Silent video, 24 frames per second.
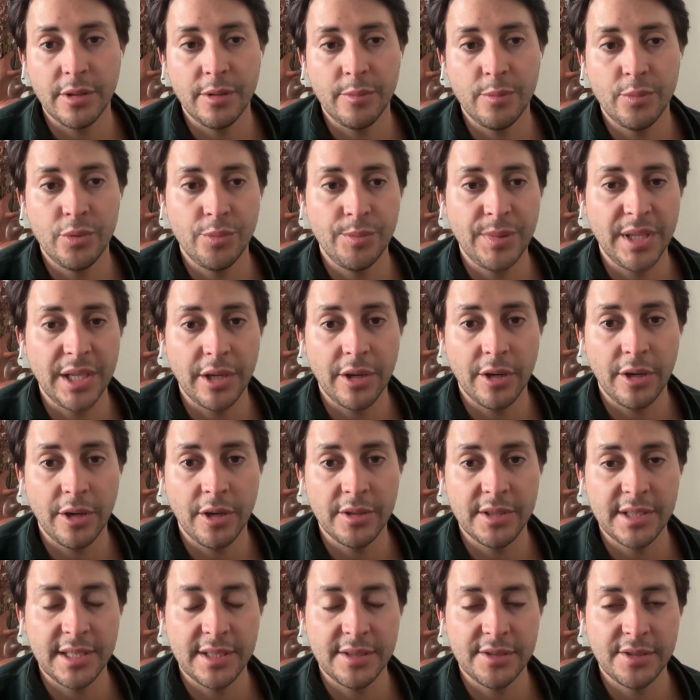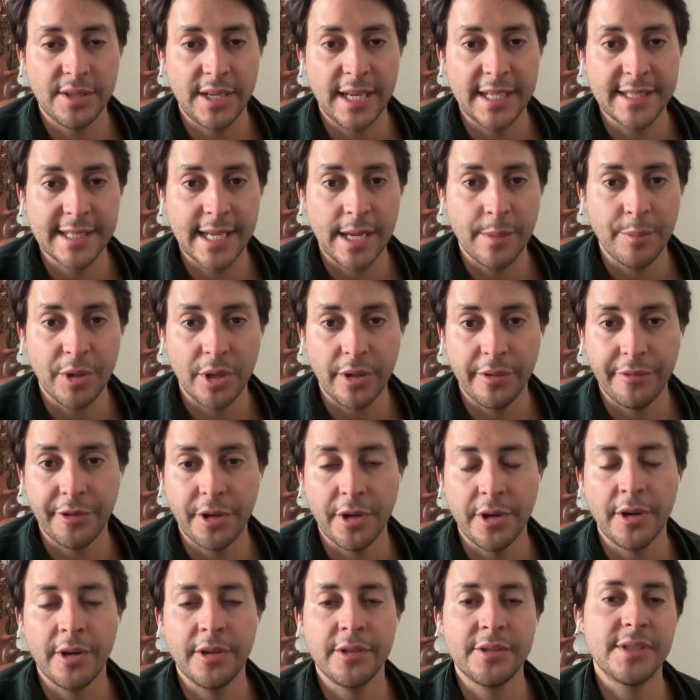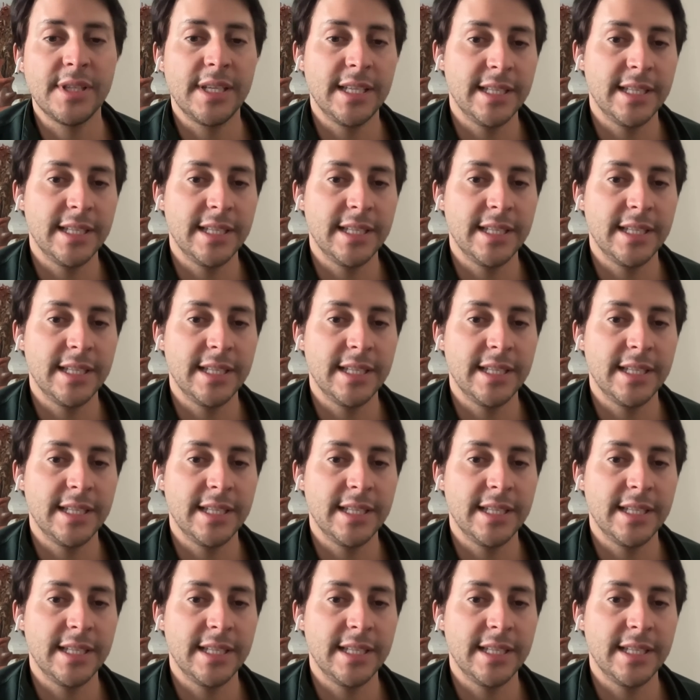booming a lot in the last couple of years.